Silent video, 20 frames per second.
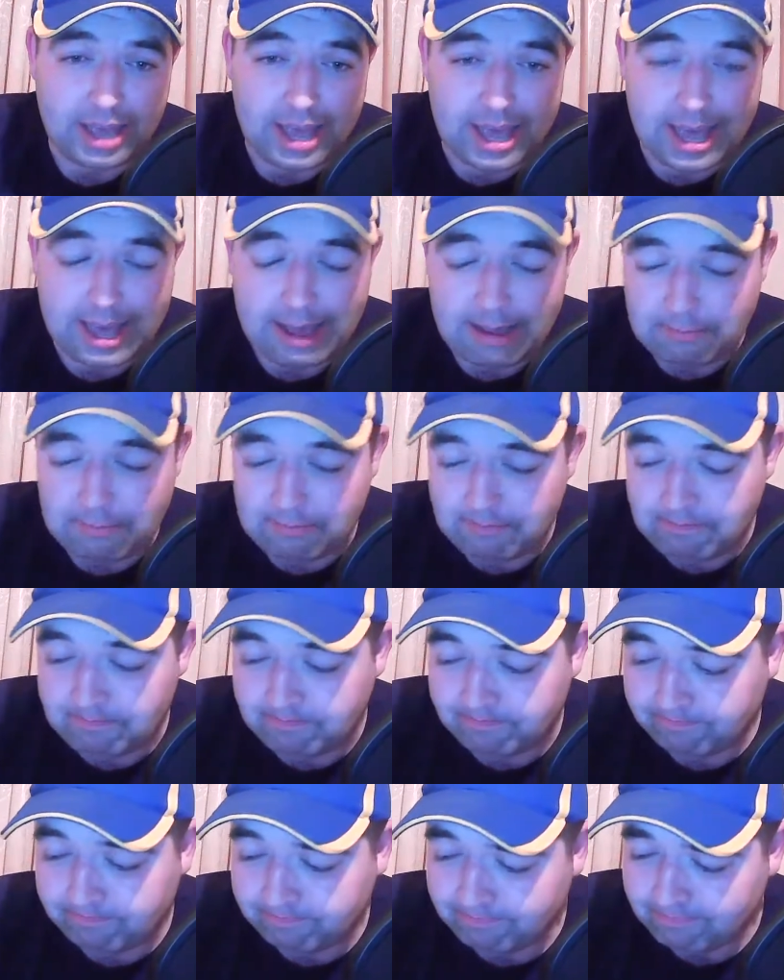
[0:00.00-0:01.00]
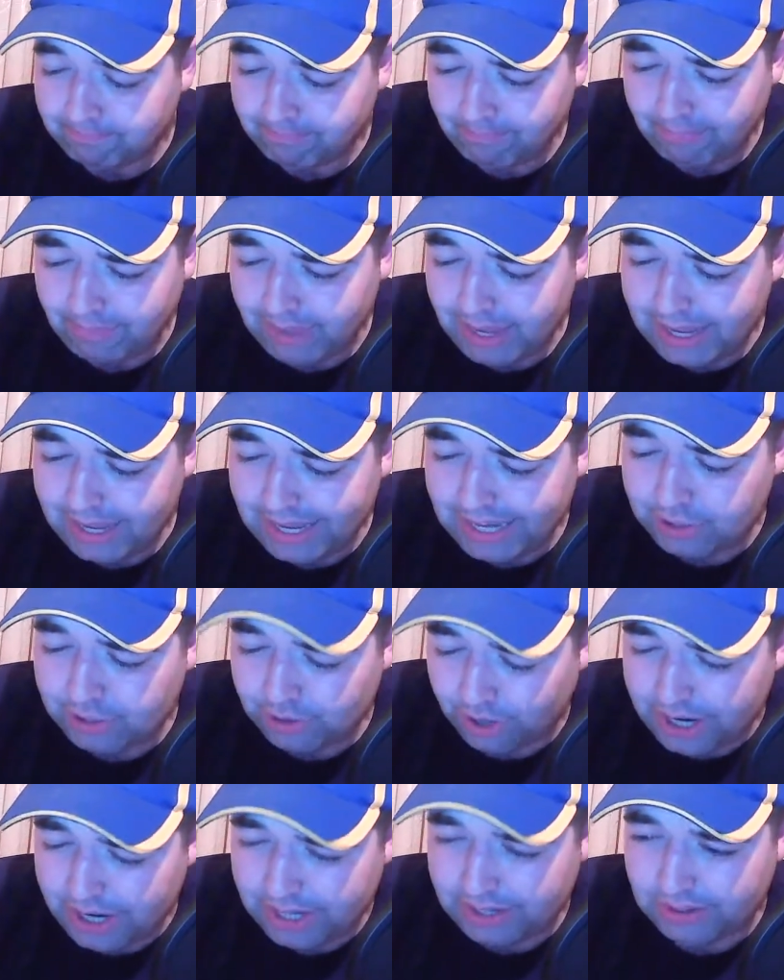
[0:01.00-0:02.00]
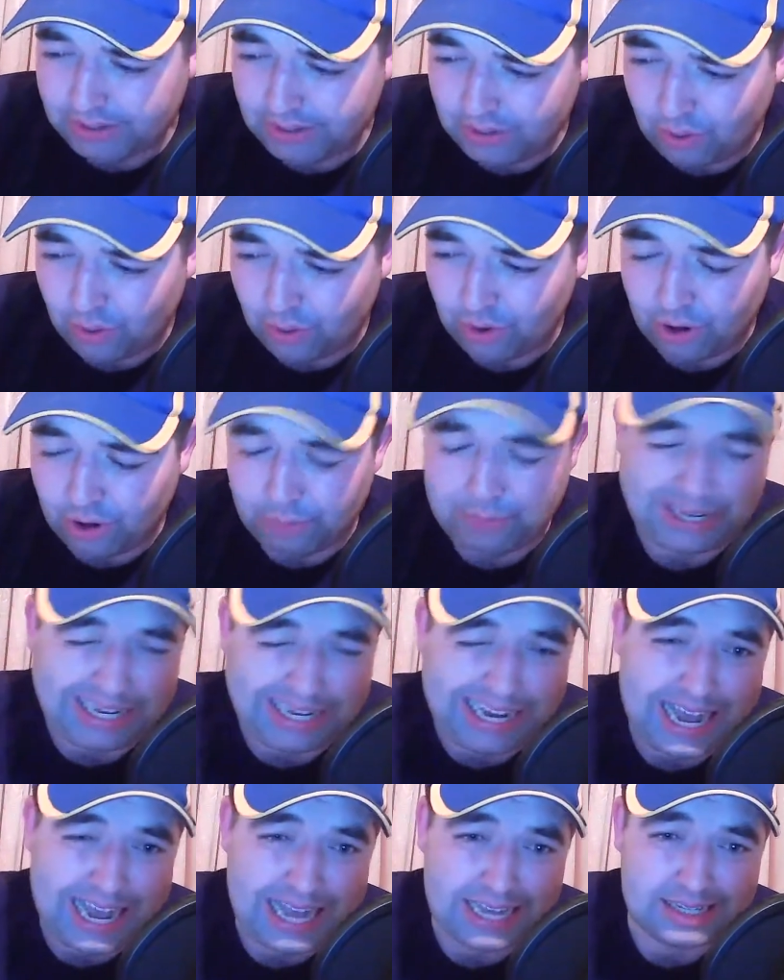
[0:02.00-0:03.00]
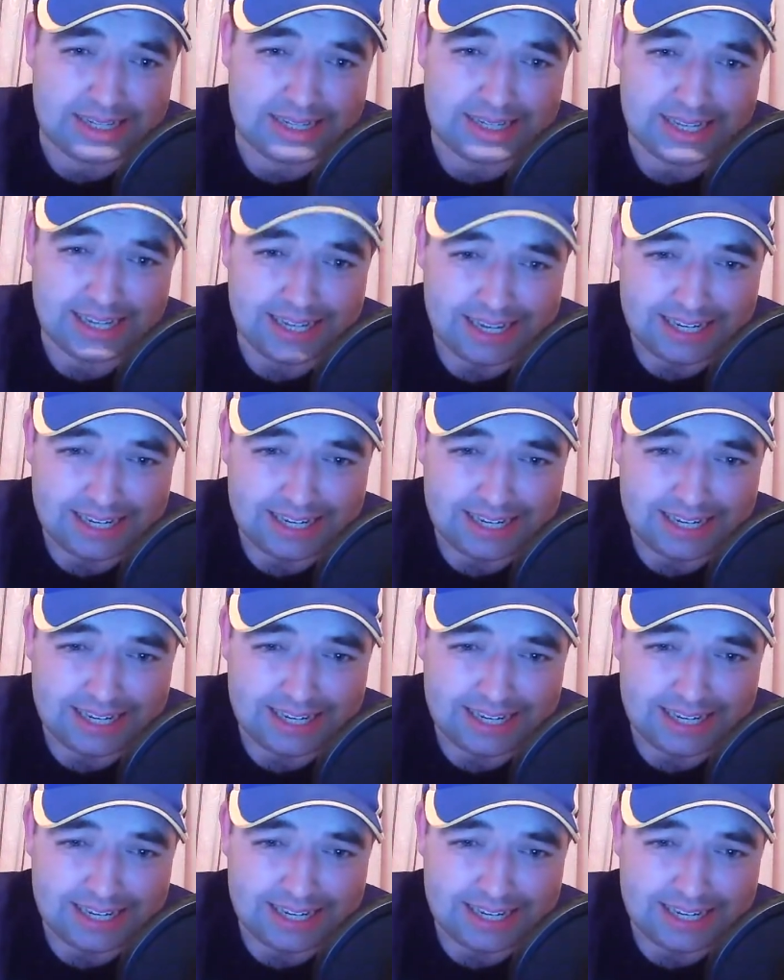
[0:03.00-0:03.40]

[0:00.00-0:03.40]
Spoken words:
It tried going up in class,